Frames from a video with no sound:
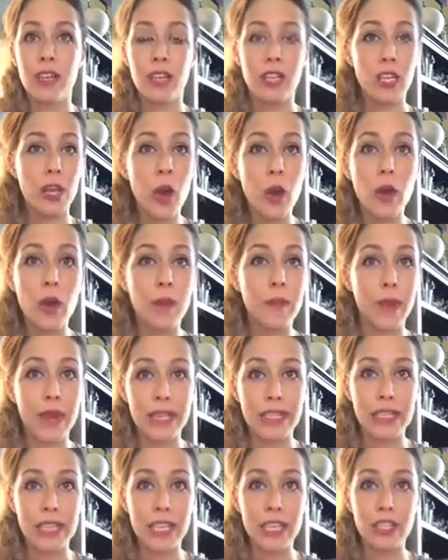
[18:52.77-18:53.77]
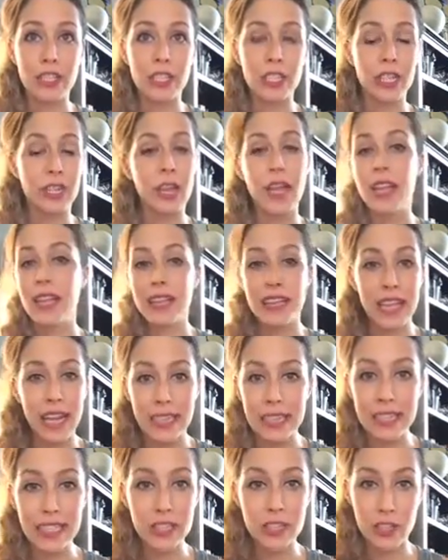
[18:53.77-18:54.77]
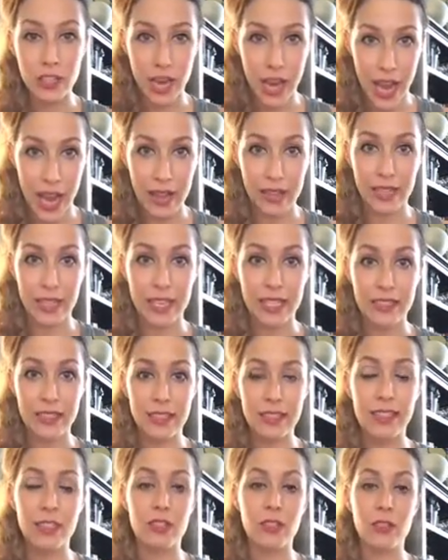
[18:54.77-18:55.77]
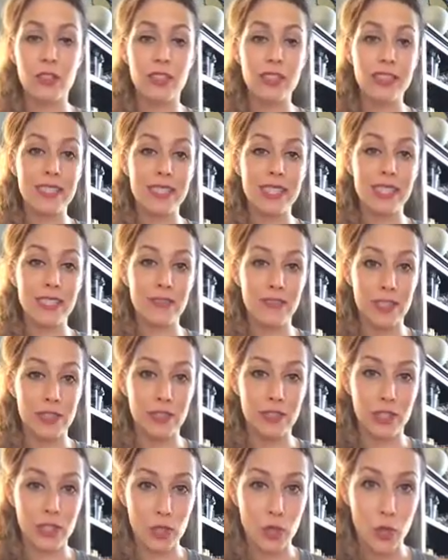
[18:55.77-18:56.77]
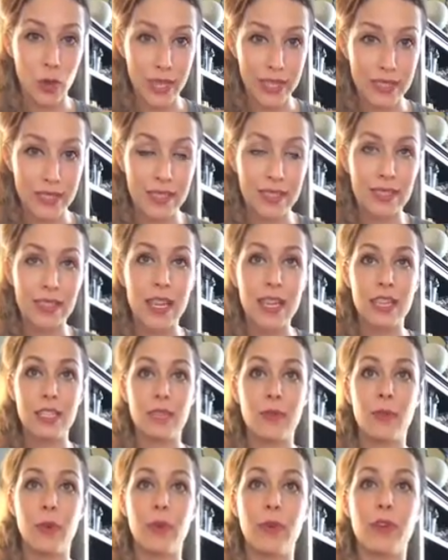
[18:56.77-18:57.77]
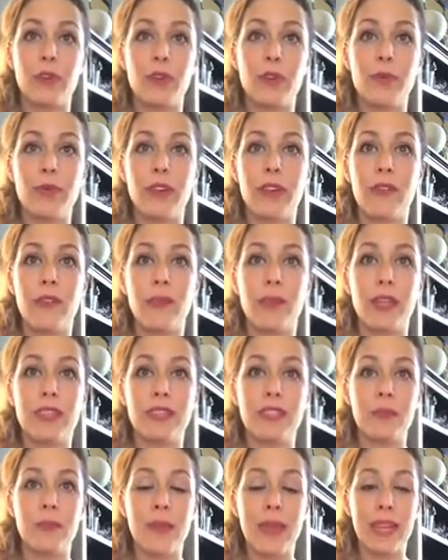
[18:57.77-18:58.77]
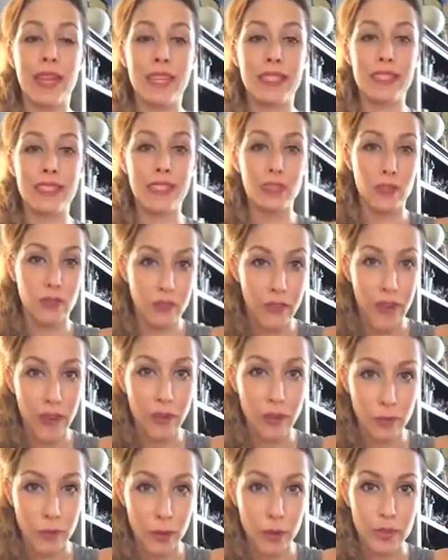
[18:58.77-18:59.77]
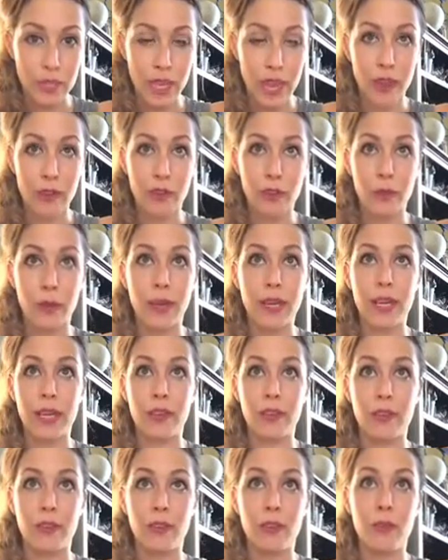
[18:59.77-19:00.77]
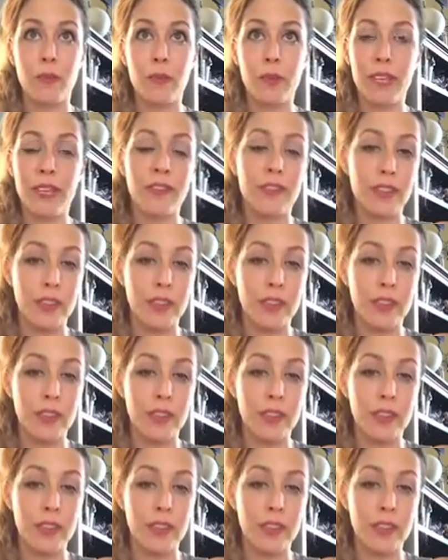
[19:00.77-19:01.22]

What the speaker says: yoga, meditation. The ideas are endless. So just think of different twists to put in your groups every month to make it still valuable to everyone in the group, even